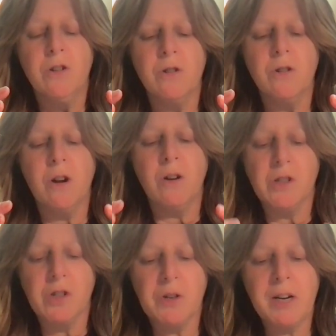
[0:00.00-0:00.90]
to
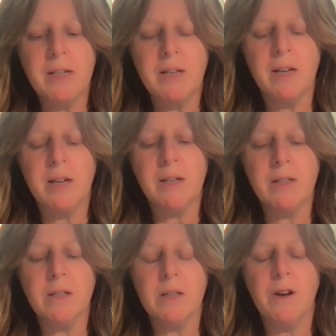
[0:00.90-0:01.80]
constrict
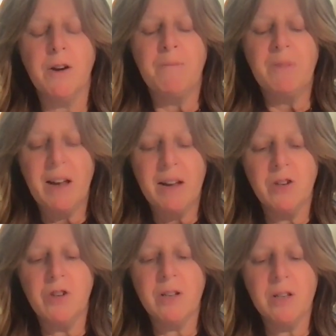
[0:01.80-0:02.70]
his
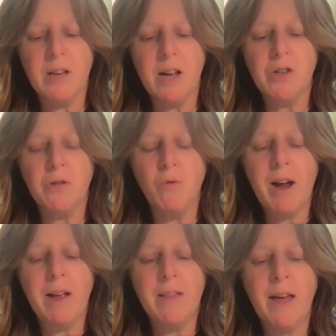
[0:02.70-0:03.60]
energy in such a
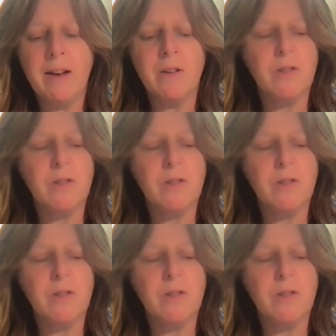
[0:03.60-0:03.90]
way that